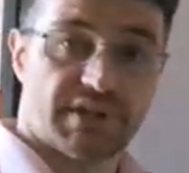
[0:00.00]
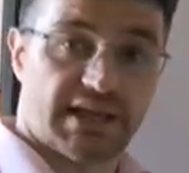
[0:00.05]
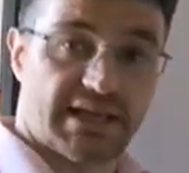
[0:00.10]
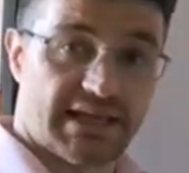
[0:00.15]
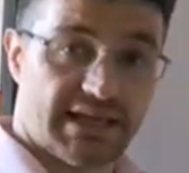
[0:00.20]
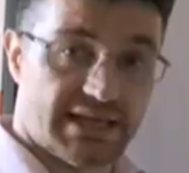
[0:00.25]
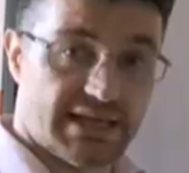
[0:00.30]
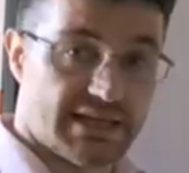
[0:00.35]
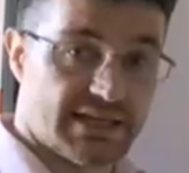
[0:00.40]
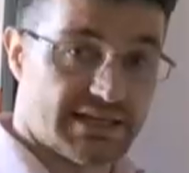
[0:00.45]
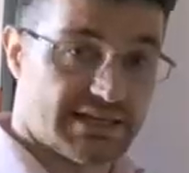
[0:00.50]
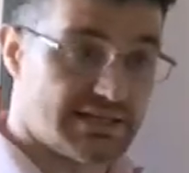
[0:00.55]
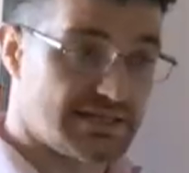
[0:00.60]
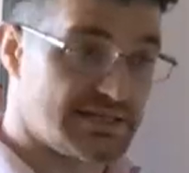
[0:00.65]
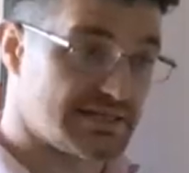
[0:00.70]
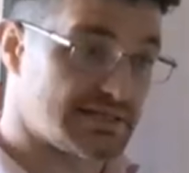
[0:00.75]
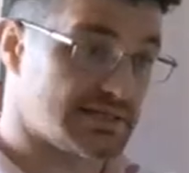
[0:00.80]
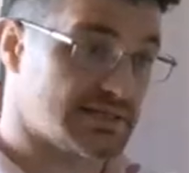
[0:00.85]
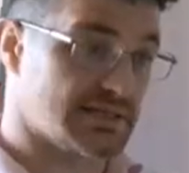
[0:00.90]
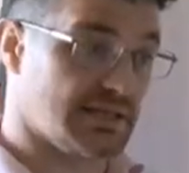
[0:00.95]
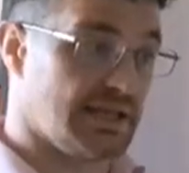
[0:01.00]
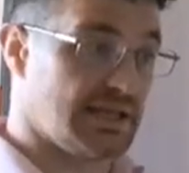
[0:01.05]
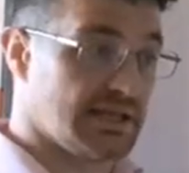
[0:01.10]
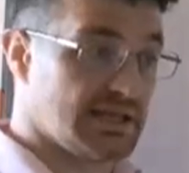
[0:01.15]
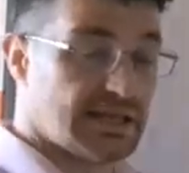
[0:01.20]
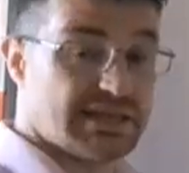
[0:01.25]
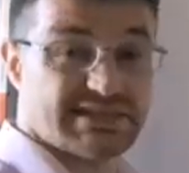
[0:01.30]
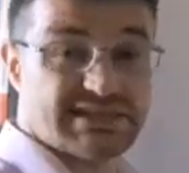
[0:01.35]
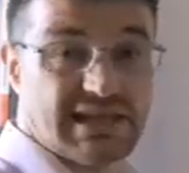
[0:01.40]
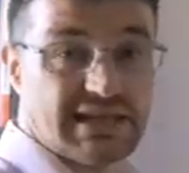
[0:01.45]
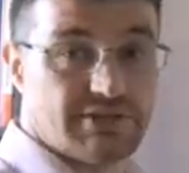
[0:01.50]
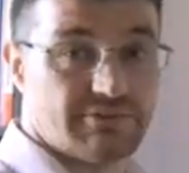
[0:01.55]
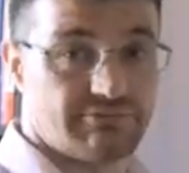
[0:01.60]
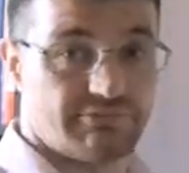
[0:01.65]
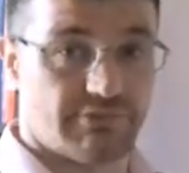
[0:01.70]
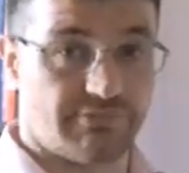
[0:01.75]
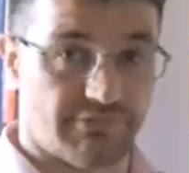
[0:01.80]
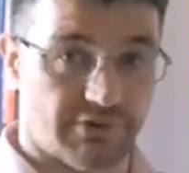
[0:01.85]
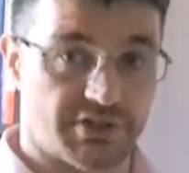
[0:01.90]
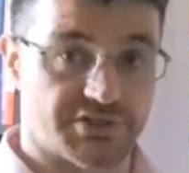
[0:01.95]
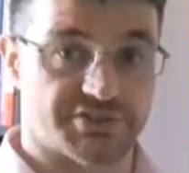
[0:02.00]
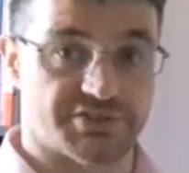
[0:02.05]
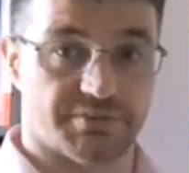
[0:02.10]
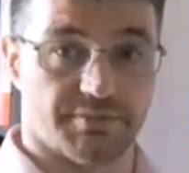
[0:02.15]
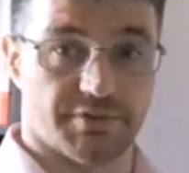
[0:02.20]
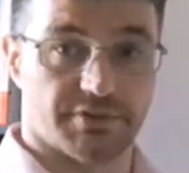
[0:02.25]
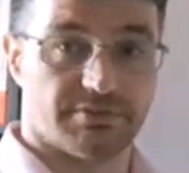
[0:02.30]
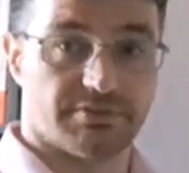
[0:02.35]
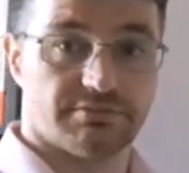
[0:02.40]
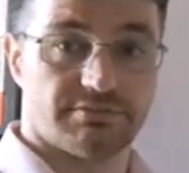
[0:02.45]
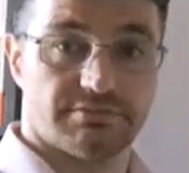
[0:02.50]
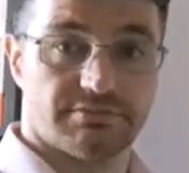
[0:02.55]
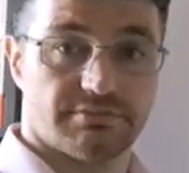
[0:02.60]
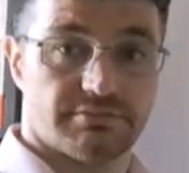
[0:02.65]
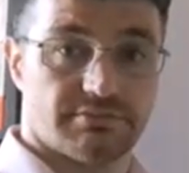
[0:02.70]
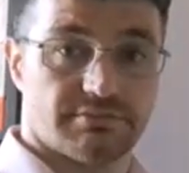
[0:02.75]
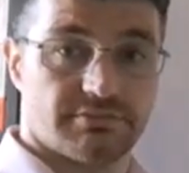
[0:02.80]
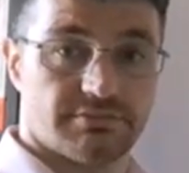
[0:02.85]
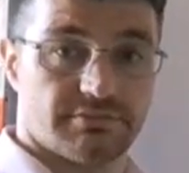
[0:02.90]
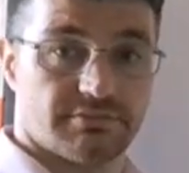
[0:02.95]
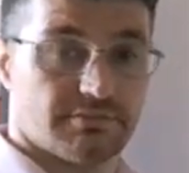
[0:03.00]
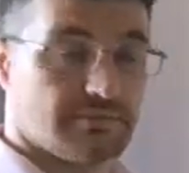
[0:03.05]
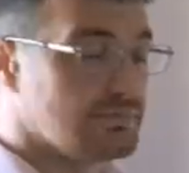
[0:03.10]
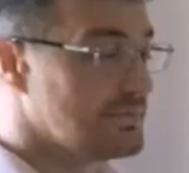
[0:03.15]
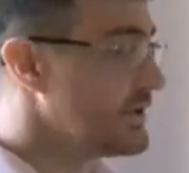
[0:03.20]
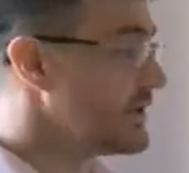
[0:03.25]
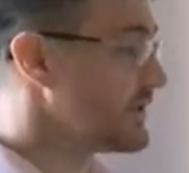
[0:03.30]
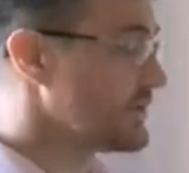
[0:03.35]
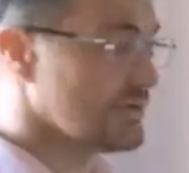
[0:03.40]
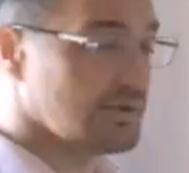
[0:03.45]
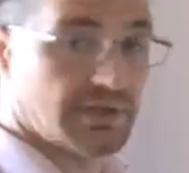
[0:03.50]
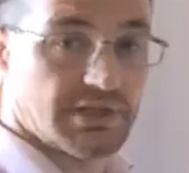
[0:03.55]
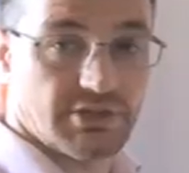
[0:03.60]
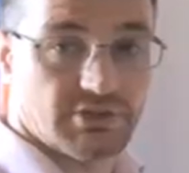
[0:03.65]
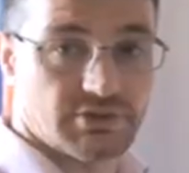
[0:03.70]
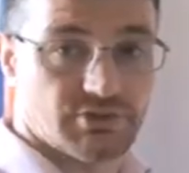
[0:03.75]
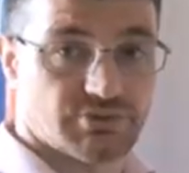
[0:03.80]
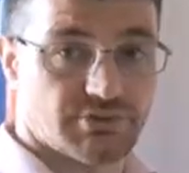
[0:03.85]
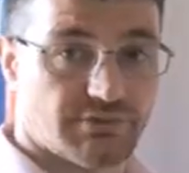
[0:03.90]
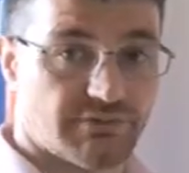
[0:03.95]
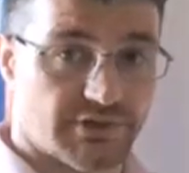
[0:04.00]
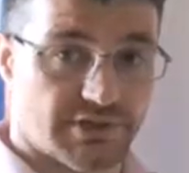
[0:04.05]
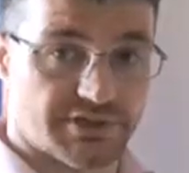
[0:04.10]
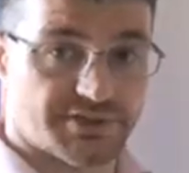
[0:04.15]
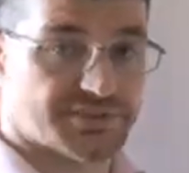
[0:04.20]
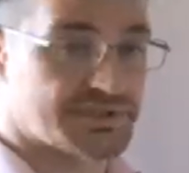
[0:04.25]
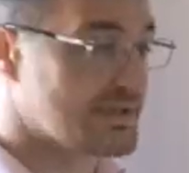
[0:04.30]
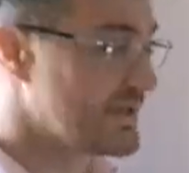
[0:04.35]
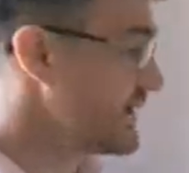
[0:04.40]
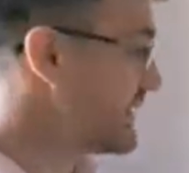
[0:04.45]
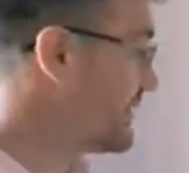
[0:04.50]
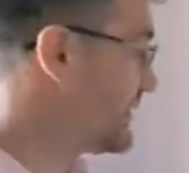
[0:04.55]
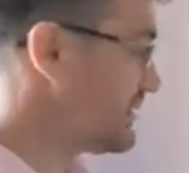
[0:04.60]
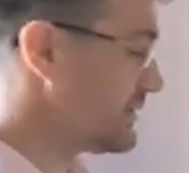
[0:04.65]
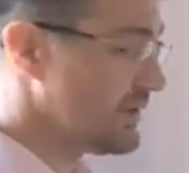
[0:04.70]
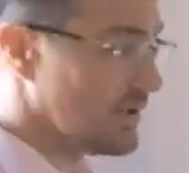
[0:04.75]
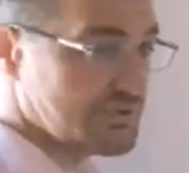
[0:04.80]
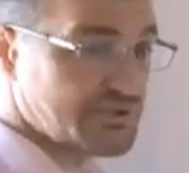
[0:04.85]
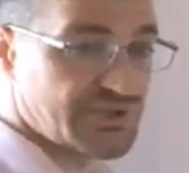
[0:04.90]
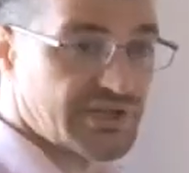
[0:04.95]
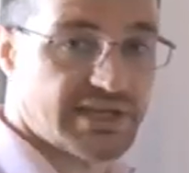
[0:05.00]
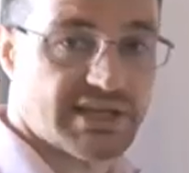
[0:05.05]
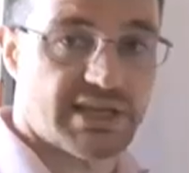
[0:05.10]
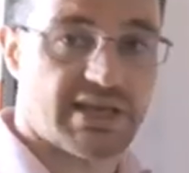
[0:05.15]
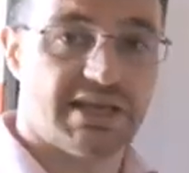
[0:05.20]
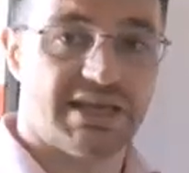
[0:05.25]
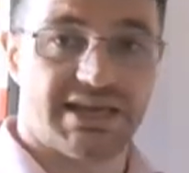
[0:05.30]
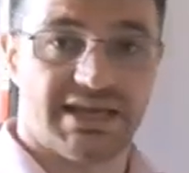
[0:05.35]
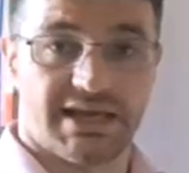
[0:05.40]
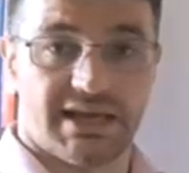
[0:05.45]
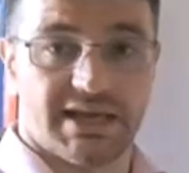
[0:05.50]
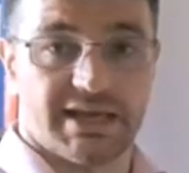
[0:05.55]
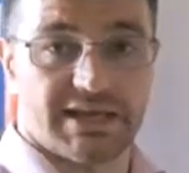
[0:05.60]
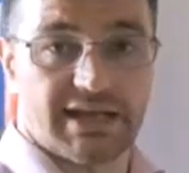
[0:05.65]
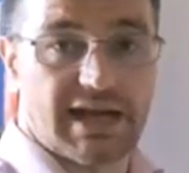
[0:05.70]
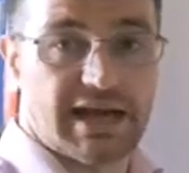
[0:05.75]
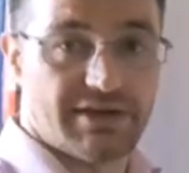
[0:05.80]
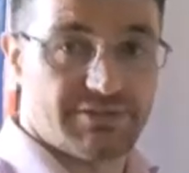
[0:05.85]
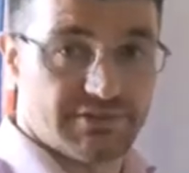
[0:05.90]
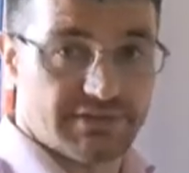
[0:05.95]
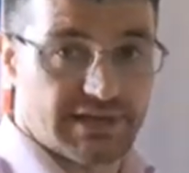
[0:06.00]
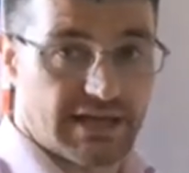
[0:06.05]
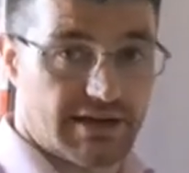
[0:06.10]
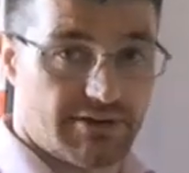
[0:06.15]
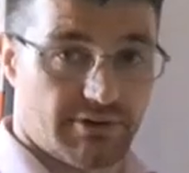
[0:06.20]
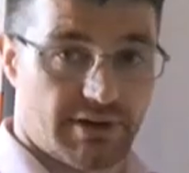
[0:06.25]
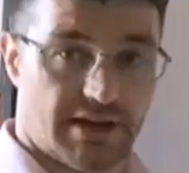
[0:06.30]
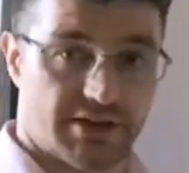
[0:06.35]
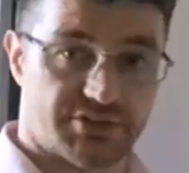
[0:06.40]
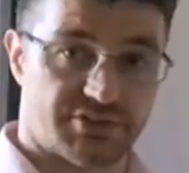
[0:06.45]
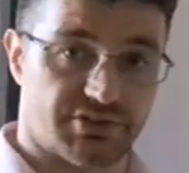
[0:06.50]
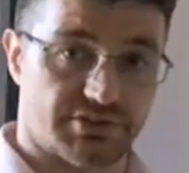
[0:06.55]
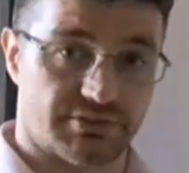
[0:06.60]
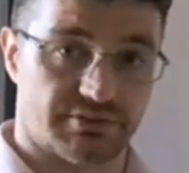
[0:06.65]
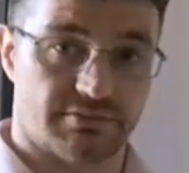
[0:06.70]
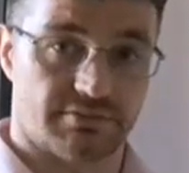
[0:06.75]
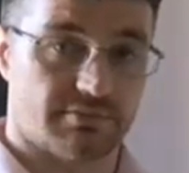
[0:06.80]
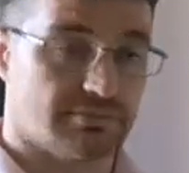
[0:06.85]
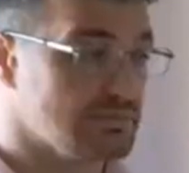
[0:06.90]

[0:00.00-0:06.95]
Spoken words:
is kind of reversible. You can traverse the logic in either direction,